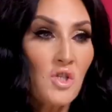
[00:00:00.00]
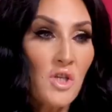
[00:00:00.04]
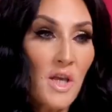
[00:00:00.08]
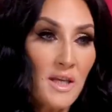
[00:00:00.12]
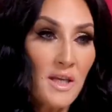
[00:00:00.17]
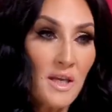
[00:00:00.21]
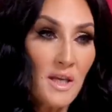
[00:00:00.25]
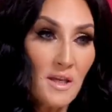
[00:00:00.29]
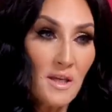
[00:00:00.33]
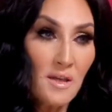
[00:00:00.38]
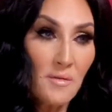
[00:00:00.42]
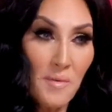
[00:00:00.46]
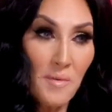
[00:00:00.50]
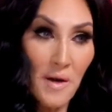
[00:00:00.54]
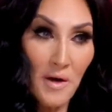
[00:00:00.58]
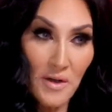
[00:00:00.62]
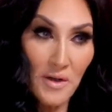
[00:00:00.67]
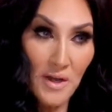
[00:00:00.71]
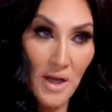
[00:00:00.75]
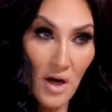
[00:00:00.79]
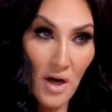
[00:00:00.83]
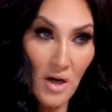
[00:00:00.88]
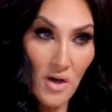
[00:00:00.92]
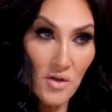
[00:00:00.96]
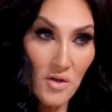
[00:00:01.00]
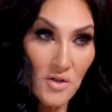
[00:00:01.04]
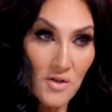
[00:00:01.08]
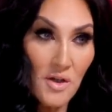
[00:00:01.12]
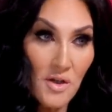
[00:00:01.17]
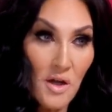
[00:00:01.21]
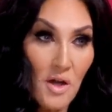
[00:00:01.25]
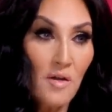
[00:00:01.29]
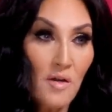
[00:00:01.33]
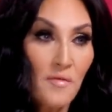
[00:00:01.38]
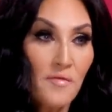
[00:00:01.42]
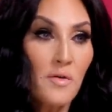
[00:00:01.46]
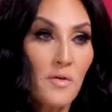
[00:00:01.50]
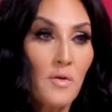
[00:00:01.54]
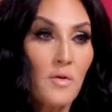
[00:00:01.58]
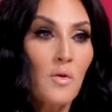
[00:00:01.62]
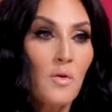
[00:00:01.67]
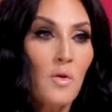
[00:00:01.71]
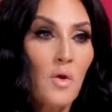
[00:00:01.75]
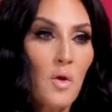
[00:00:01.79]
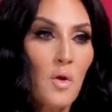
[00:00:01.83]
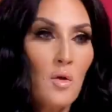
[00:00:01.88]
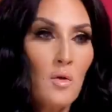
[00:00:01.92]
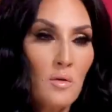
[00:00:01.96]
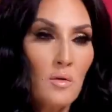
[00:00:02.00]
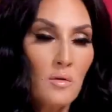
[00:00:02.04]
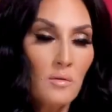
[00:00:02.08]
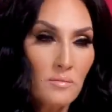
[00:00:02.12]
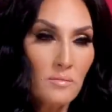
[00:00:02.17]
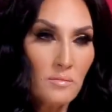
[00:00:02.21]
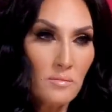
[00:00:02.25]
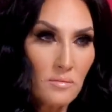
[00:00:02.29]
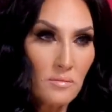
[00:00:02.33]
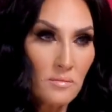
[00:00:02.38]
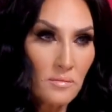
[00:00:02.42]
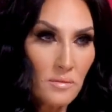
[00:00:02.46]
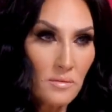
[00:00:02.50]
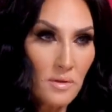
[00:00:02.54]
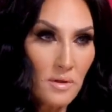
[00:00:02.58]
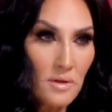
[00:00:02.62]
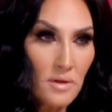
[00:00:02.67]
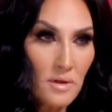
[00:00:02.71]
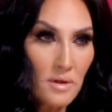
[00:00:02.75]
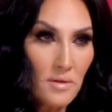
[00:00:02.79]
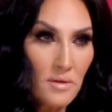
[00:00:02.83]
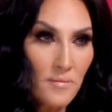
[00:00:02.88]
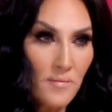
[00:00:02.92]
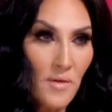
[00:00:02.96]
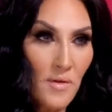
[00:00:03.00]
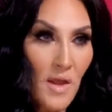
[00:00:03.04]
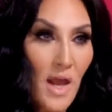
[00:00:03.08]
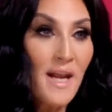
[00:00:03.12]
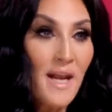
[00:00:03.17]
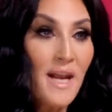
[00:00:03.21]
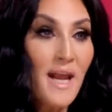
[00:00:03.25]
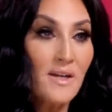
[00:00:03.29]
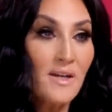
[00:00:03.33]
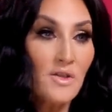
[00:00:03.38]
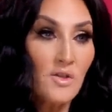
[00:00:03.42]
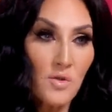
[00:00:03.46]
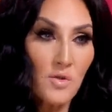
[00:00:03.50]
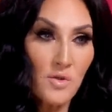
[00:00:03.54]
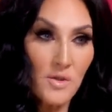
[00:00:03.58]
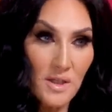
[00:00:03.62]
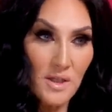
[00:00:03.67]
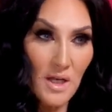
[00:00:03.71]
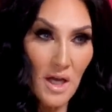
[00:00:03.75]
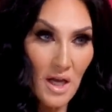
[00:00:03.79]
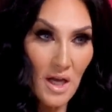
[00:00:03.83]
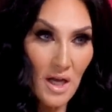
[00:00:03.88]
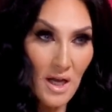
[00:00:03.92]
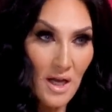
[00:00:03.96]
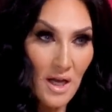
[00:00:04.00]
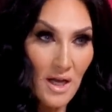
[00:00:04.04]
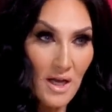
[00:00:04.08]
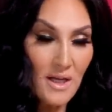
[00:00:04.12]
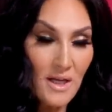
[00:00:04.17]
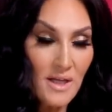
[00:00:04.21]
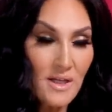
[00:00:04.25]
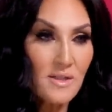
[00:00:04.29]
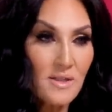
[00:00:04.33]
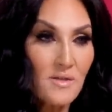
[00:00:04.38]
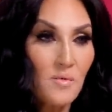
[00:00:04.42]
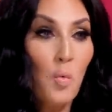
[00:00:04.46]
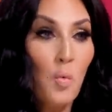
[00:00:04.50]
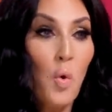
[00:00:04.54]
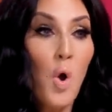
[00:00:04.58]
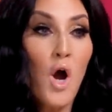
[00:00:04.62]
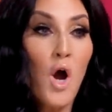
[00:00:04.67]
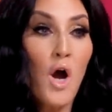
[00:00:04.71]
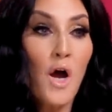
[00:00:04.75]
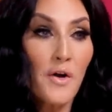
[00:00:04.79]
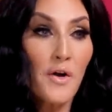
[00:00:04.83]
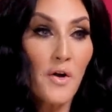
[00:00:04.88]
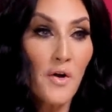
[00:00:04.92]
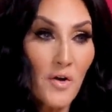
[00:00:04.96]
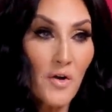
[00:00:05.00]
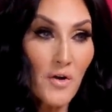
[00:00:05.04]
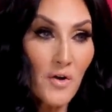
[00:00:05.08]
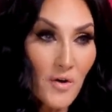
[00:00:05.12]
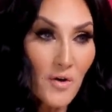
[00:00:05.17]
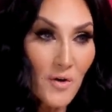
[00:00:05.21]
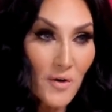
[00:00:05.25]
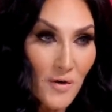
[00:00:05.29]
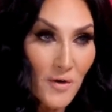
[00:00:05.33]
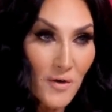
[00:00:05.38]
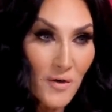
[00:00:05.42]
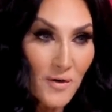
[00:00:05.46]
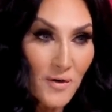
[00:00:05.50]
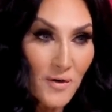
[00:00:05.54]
Taking just, better just, care of oh, yourself. Oh yeah, absolutely. Getting enough rest. And exercise. Exercising. Water.